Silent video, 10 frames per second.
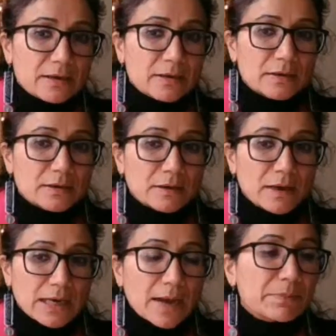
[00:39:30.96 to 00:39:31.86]
uh,
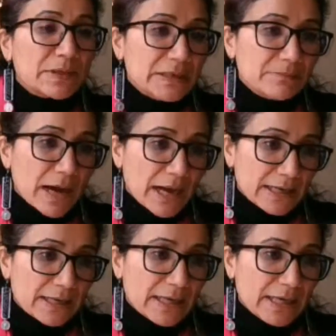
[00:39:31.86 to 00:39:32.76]
accompanied
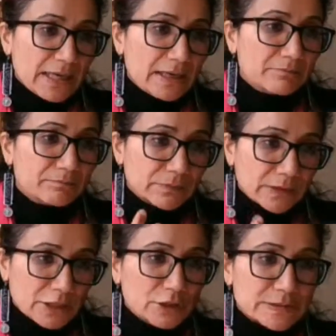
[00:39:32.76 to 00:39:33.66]
by a
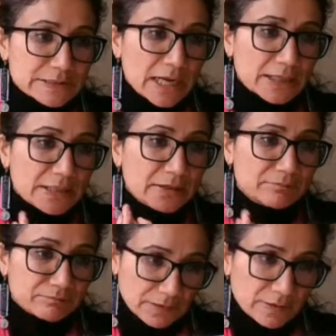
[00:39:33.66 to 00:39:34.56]
hindustani
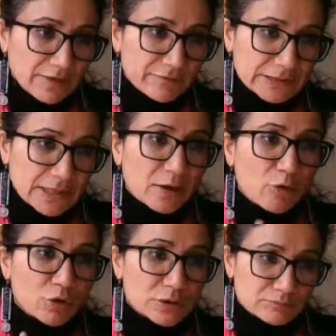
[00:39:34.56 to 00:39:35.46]
kavita
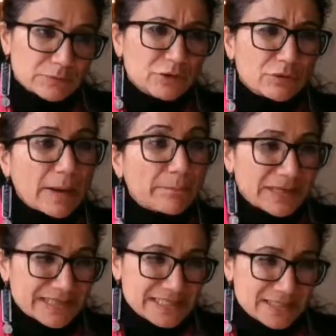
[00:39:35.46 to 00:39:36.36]
or a
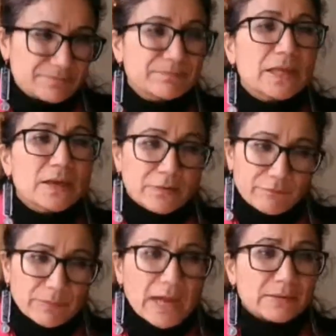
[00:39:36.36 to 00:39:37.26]
couplet.
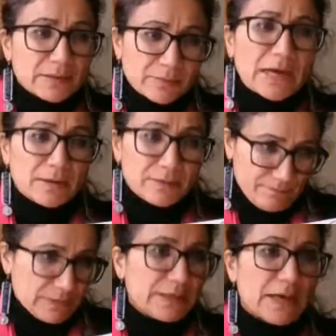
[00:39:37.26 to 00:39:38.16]
a couplet
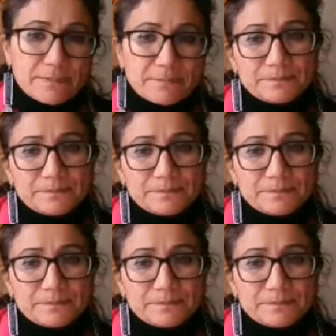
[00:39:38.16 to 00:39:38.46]
yeah